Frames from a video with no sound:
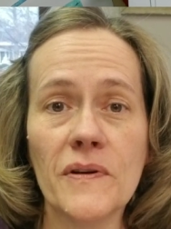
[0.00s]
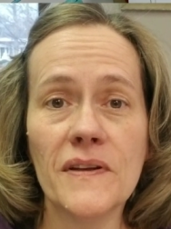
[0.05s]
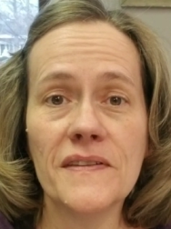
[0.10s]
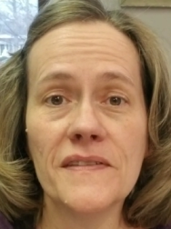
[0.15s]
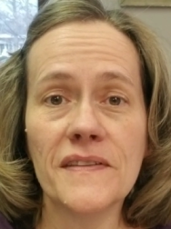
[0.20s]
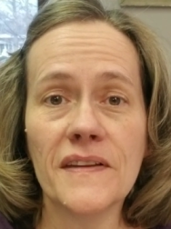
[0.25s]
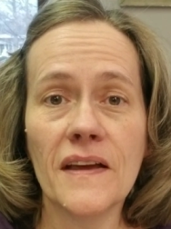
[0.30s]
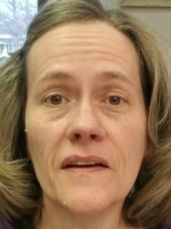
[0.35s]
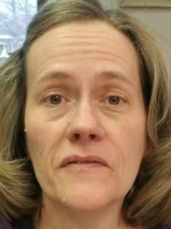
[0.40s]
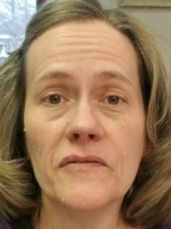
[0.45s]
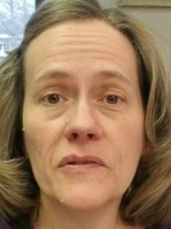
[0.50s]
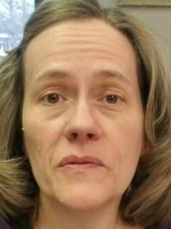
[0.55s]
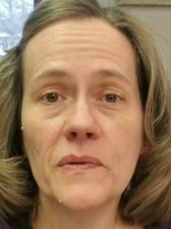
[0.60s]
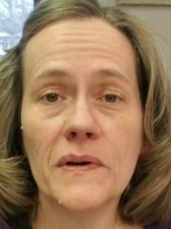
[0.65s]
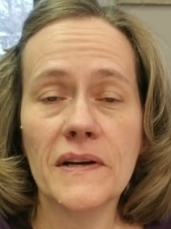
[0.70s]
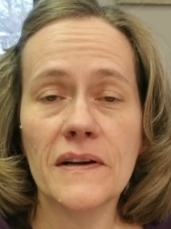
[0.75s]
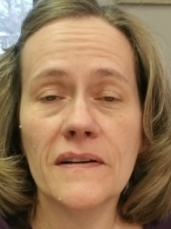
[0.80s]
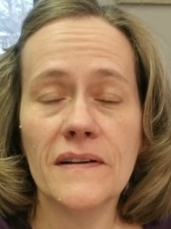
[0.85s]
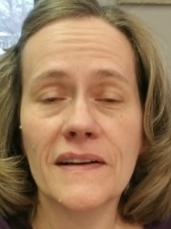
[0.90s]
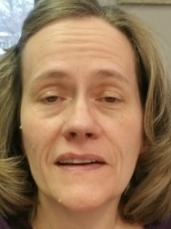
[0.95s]
prints
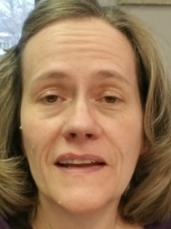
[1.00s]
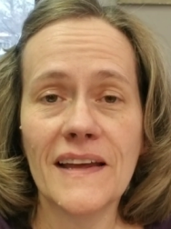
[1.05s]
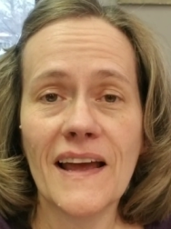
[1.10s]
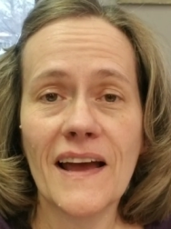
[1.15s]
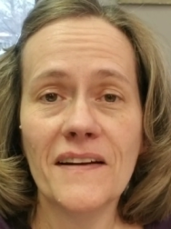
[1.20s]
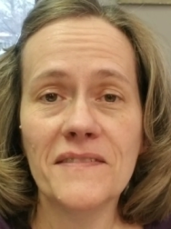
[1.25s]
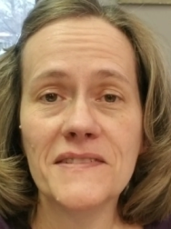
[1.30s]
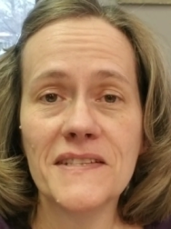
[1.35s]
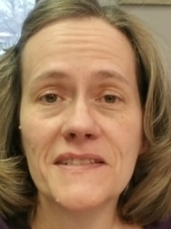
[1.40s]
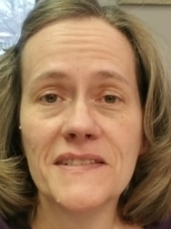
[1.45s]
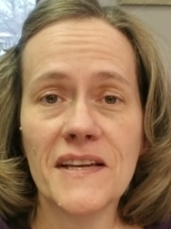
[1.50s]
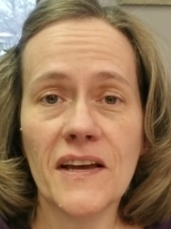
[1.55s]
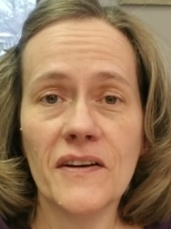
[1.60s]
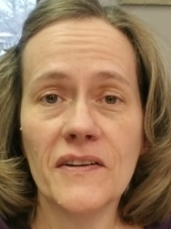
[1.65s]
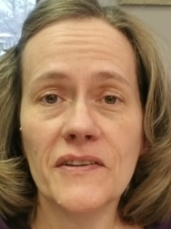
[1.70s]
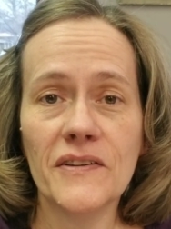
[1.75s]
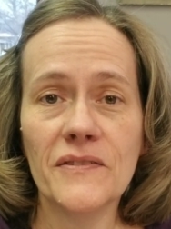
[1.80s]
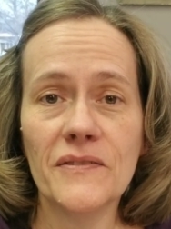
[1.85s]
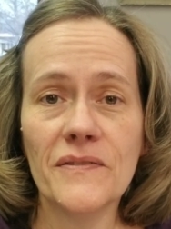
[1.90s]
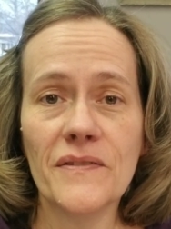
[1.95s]
everywhere and I have to
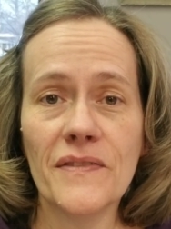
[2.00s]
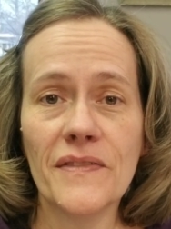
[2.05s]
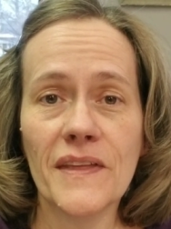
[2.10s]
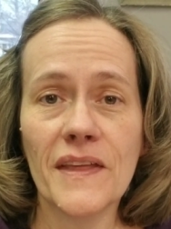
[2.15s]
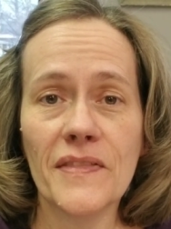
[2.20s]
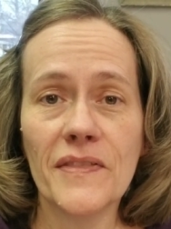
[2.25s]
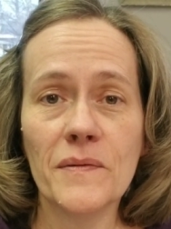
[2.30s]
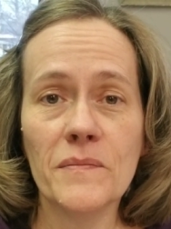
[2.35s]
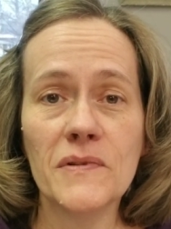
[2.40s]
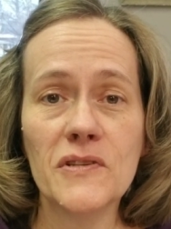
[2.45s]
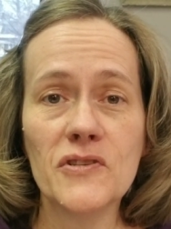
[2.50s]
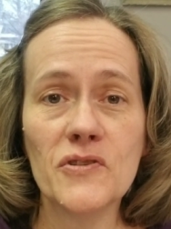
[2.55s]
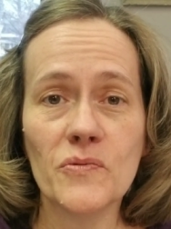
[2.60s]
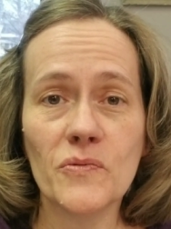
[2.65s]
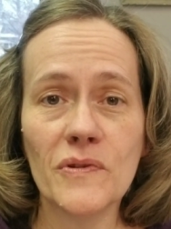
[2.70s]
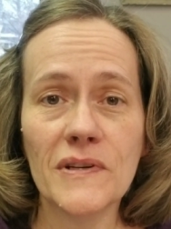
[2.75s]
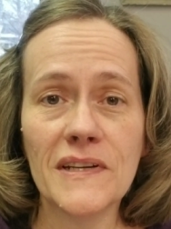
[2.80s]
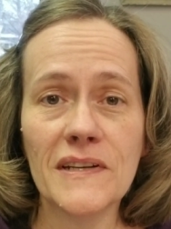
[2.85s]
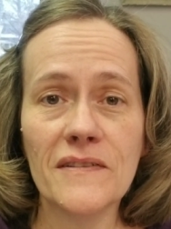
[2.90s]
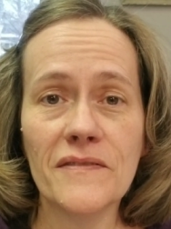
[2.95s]
tell you that the
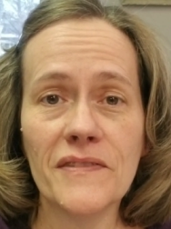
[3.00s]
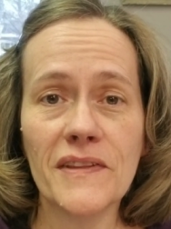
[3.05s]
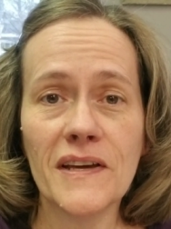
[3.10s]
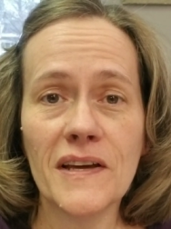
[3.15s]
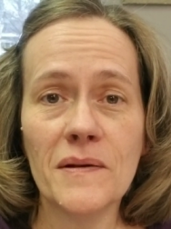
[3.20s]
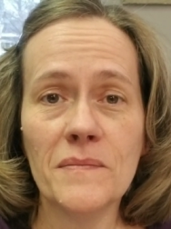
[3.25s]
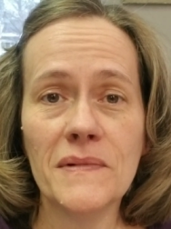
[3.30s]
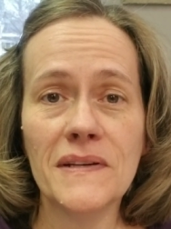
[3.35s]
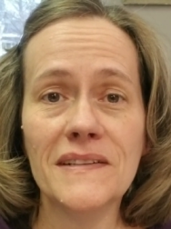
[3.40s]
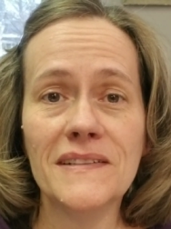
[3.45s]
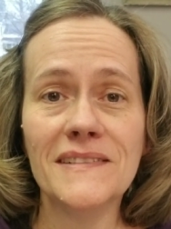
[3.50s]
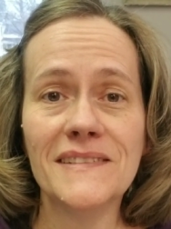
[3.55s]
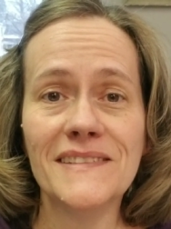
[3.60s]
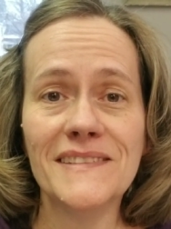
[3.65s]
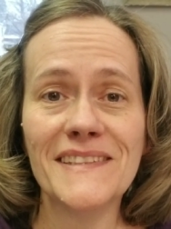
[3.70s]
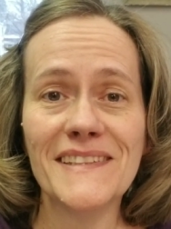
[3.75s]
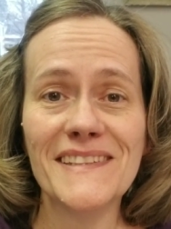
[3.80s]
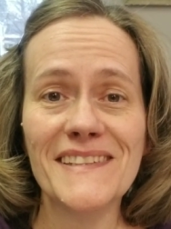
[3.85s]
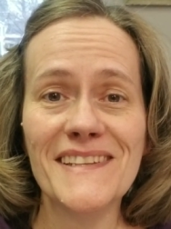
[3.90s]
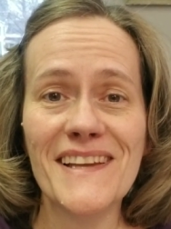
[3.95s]
majority of them
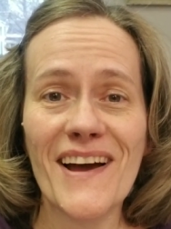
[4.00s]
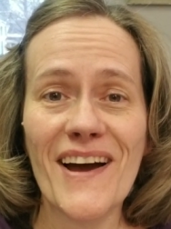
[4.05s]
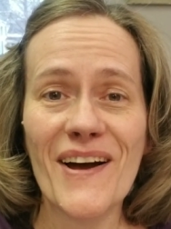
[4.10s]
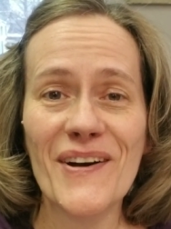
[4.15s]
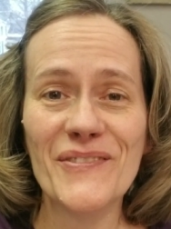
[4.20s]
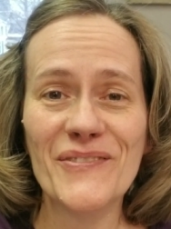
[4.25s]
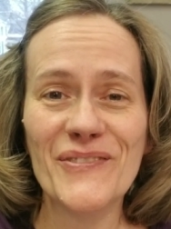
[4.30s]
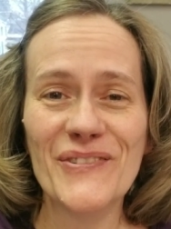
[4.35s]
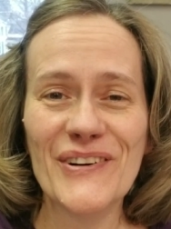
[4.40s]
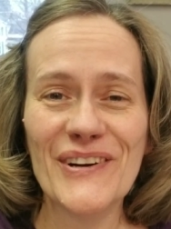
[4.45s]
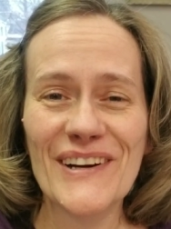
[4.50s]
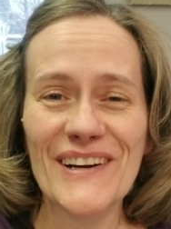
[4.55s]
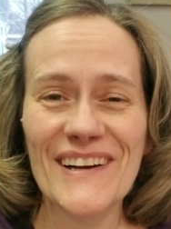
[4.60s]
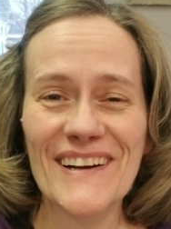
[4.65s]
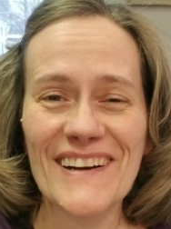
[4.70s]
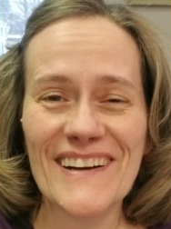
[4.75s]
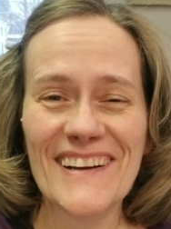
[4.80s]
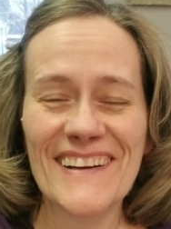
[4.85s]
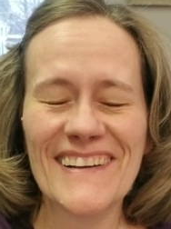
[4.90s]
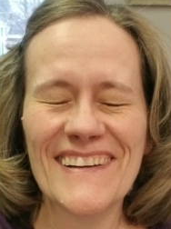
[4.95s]
did not
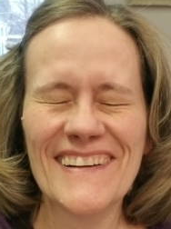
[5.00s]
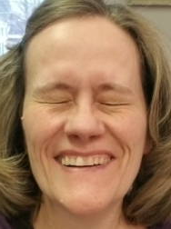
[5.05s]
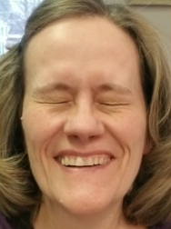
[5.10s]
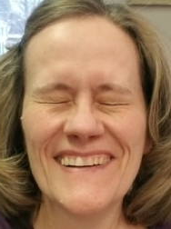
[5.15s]
work.